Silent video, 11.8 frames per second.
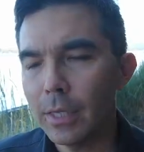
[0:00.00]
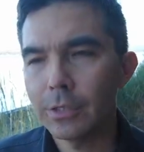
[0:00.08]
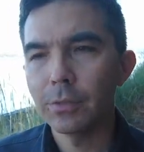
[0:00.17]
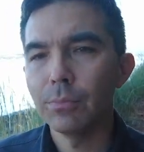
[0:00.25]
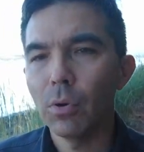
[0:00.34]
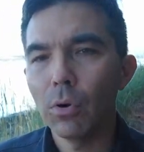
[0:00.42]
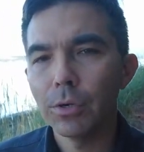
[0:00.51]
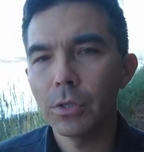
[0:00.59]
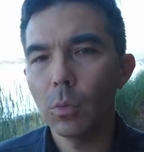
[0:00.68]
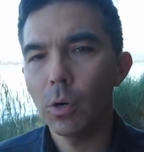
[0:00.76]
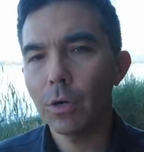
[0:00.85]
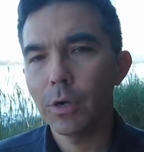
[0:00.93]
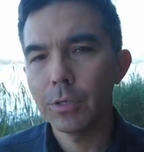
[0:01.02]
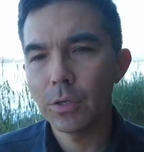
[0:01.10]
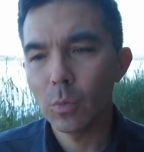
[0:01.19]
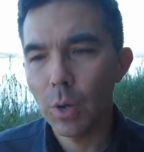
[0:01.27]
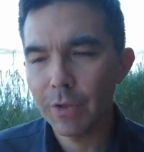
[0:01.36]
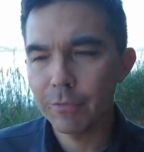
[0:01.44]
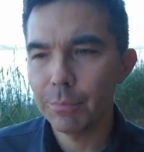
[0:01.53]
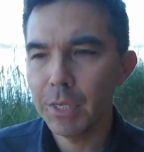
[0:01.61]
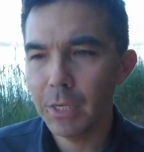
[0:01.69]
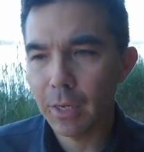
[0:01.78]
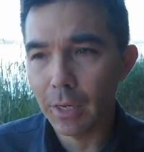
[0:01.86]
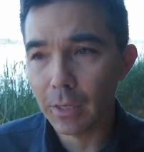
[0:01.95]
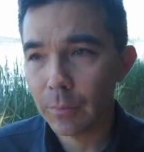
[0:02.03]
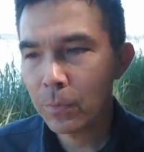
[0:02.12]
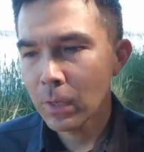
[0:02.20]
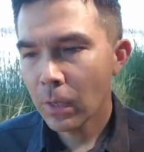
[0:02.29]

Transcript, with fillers: it's important to work on your way of being